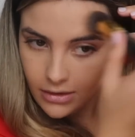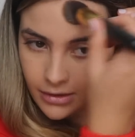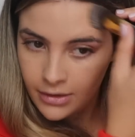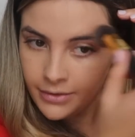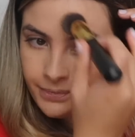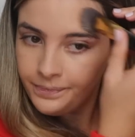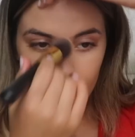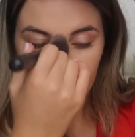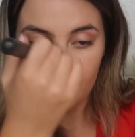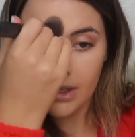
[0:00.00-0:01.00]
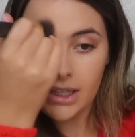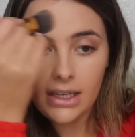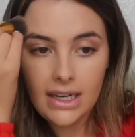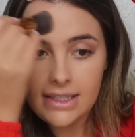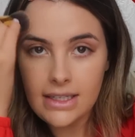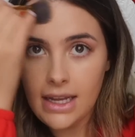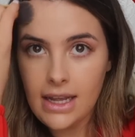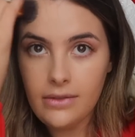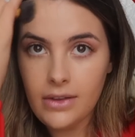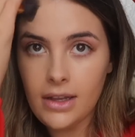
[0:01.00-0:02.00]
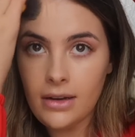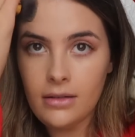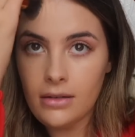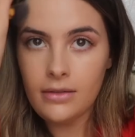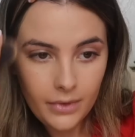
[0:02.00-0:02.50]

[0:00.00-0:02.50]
on really nice and even,